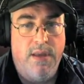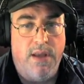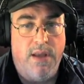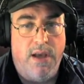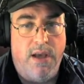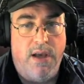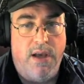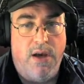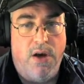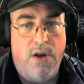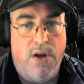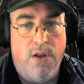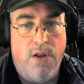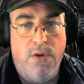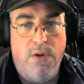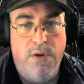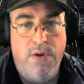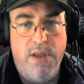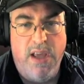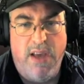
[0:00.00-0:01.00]

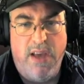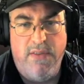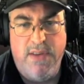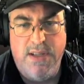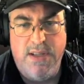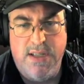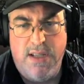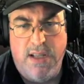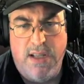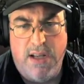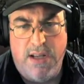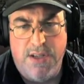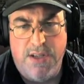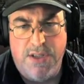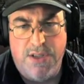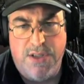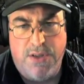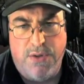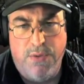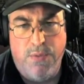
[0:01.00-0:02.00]
auto-loading heavies, and then I
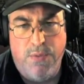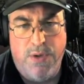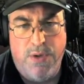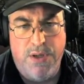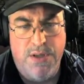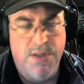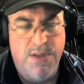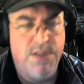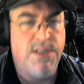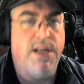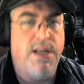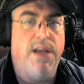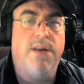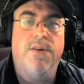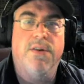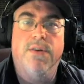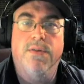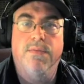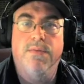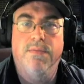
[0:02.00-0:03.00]
just threw one
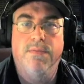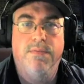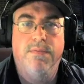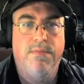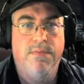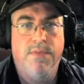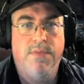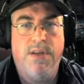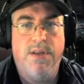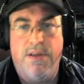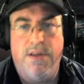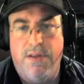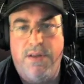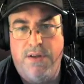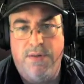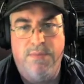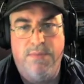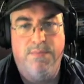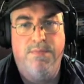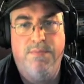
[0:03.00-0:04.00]
standard, kind of
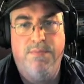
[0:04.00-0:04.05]
your